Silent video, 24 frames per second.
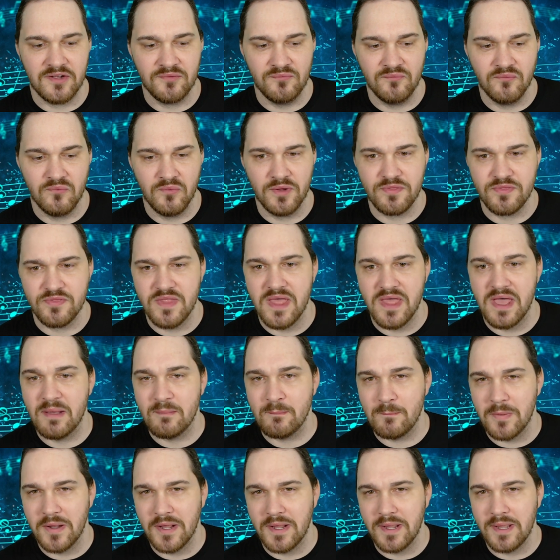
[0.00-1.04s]
on what that
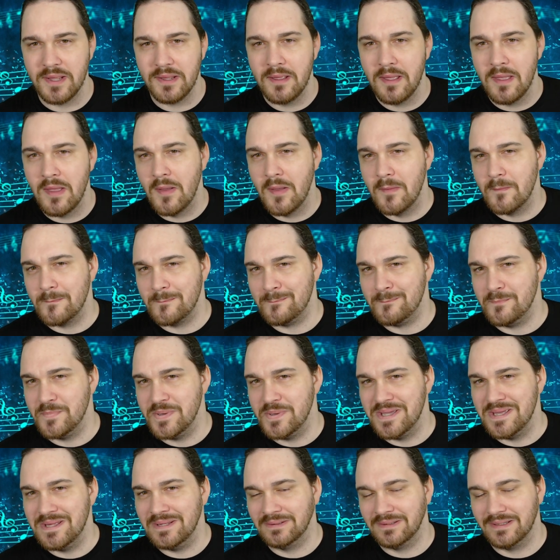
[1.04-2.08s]
might
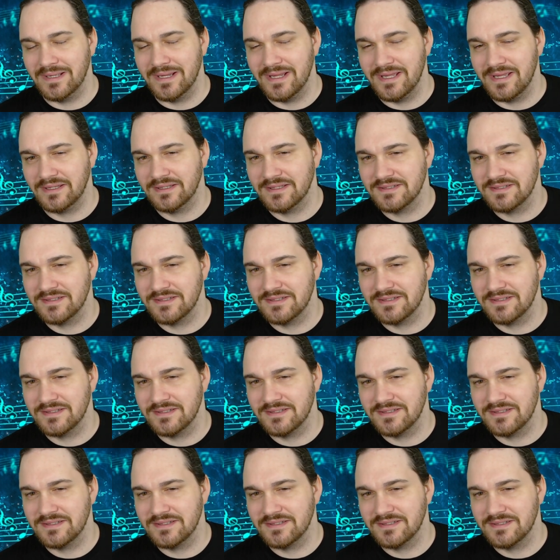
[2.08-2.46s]
be like.